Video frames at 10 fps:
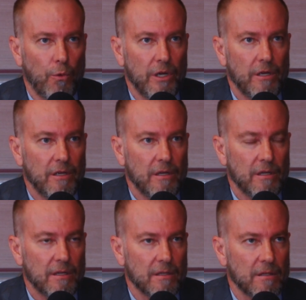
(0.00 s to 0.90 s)
We
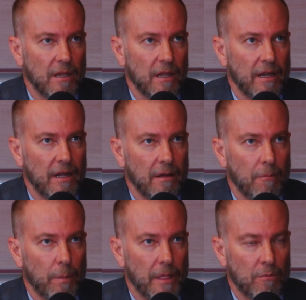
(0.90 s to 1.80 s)

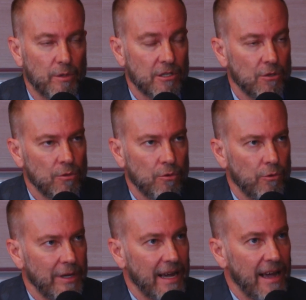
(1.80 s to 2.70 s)
in Brazil
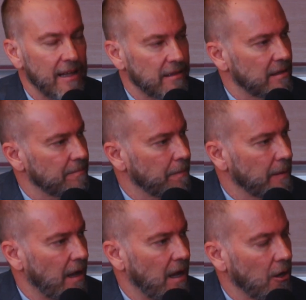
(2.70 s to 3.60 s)
we had
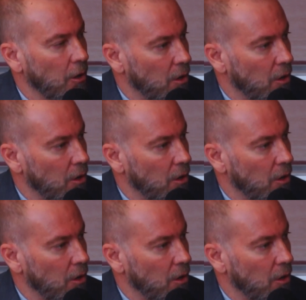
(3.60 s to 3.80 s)
a